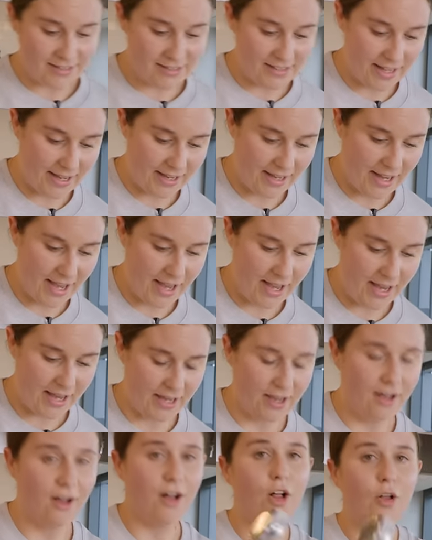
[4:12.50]
is like
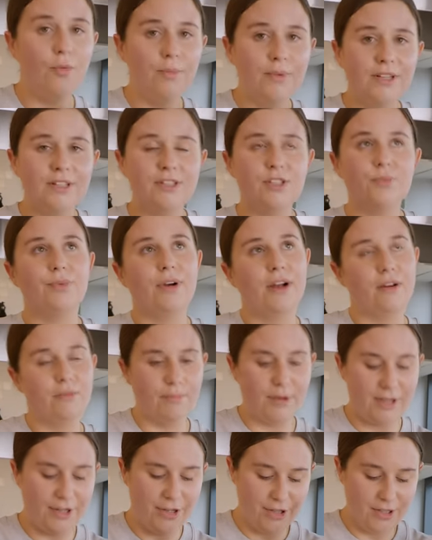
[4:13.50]
a almond
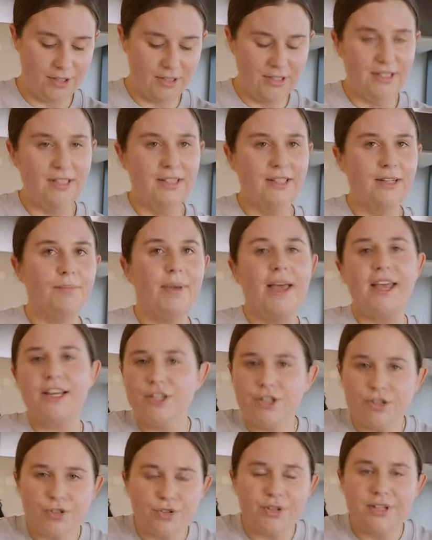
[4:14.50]
brown butter
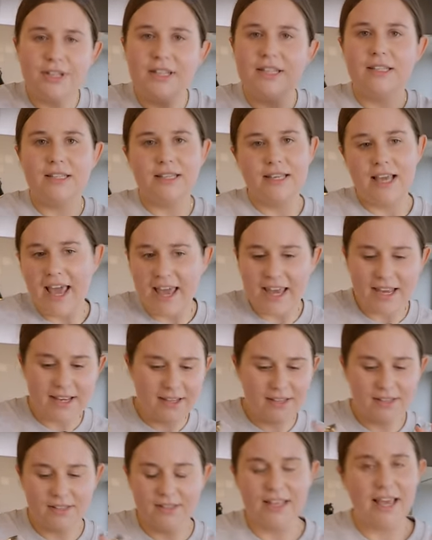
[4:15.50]
pastry
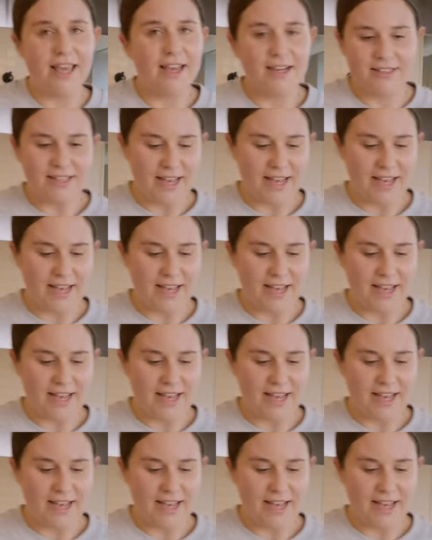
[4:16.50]
cake